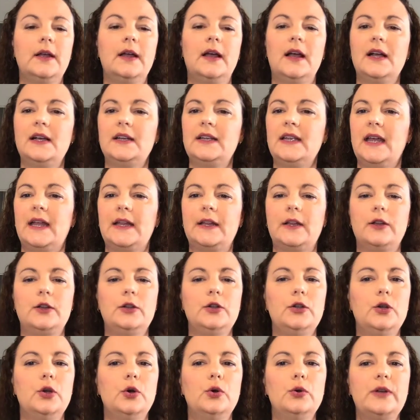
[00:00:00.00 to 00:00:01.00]
Again,
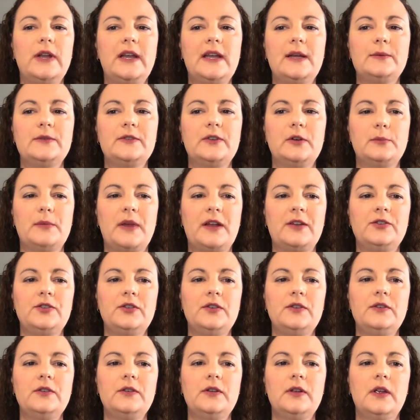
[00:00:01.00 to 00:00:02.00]
no names are
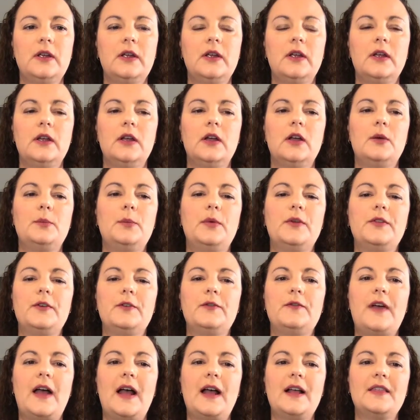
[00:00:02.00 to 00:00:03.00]
mentioned, but the
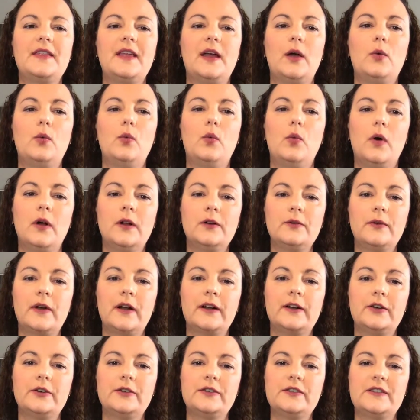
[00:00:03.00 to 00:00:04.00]
fact that one
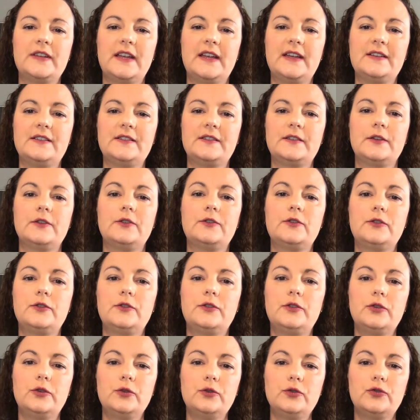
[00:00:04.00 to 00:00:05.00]
record states
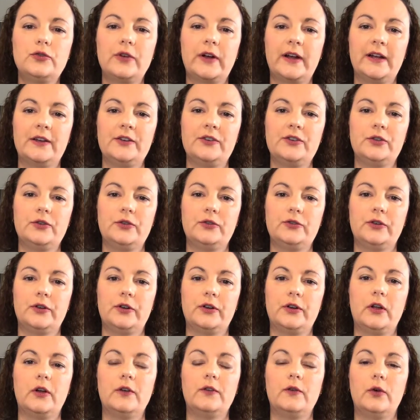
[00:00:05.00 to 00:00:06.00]
two grandchildren
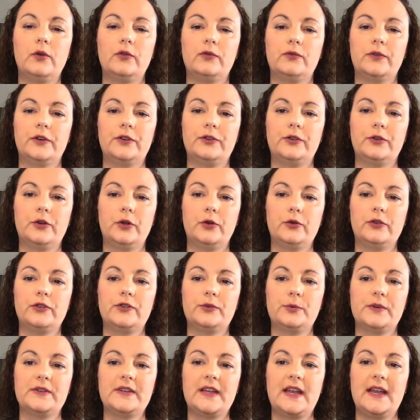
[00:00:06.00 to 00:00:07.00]
of Richard Otis
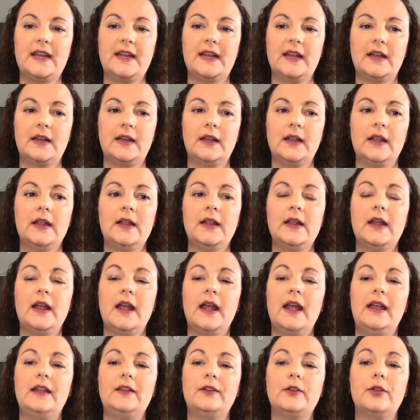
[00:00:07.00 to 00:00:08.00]
were taken
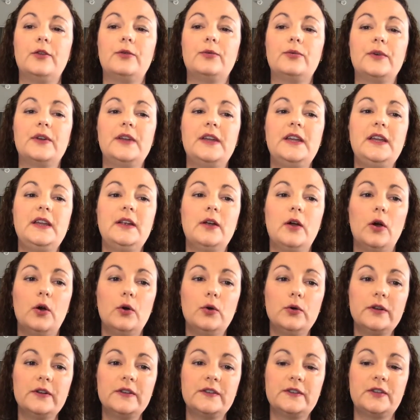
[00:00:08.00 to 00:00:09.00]
and three
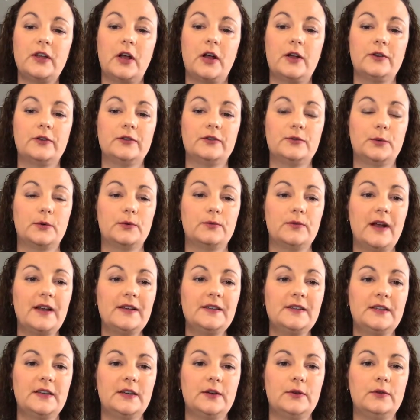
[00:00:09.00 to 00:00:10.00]
Otis daughters were
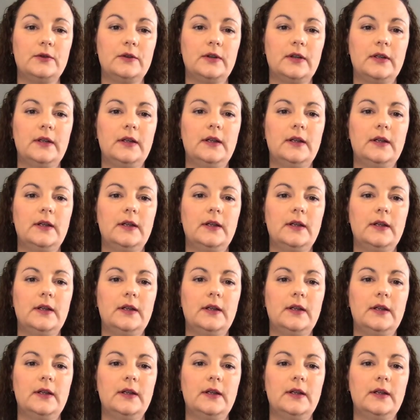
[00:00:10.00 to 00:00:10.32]
rescued